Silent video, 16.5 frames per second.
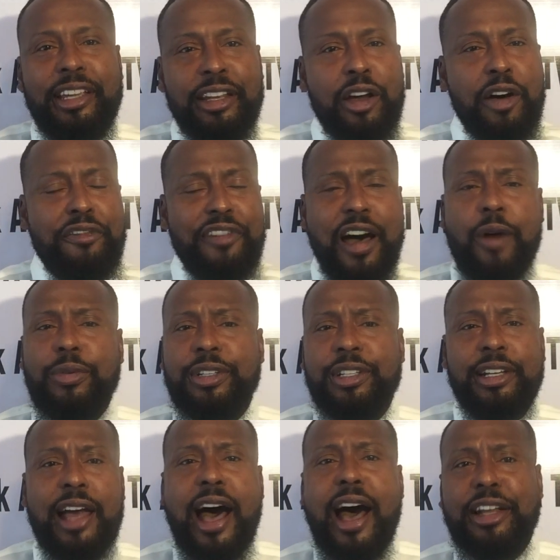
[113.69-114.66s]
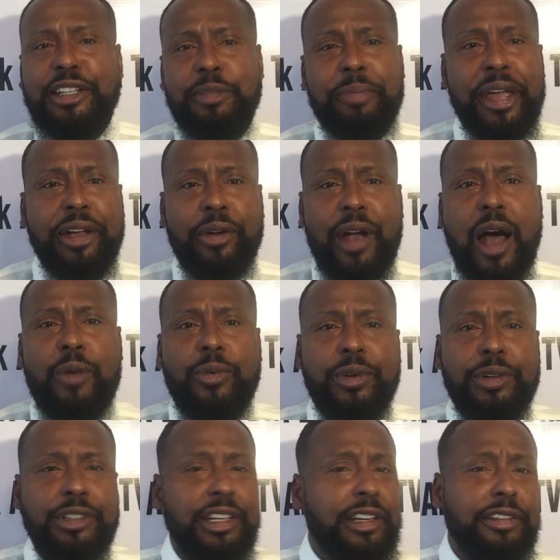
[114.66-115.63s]
you know, if I was an odds maker, I
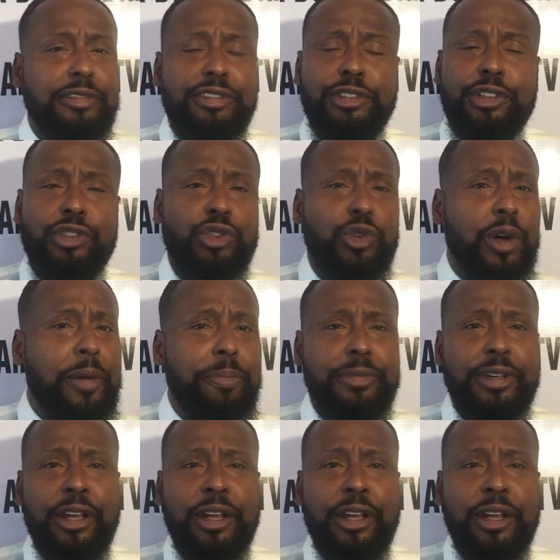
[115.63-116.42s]
would give Trump,